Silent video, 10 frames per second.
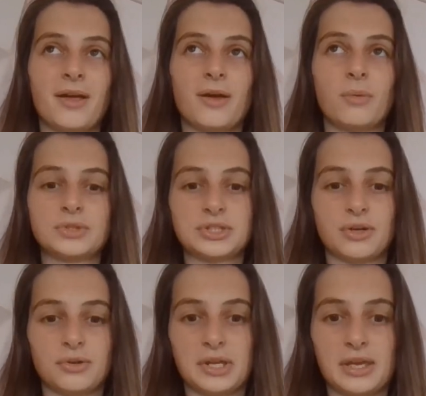What's
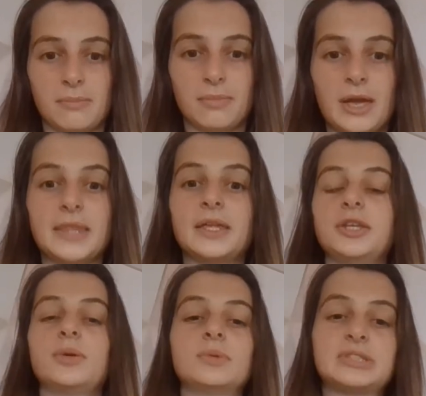your name? And then
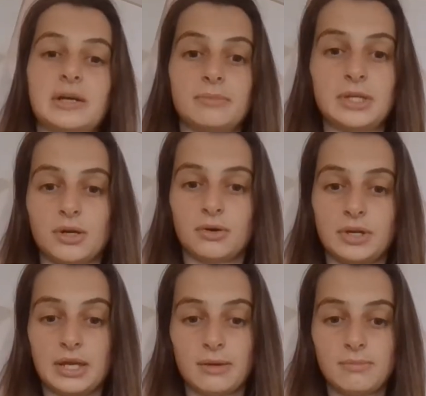you would tell me your
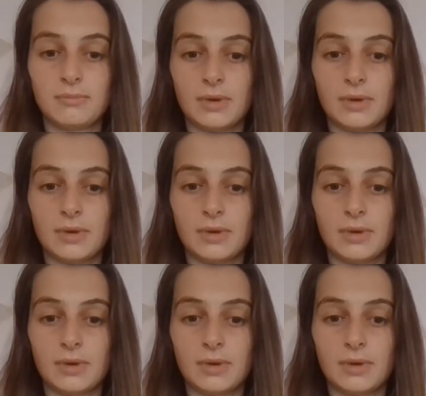name,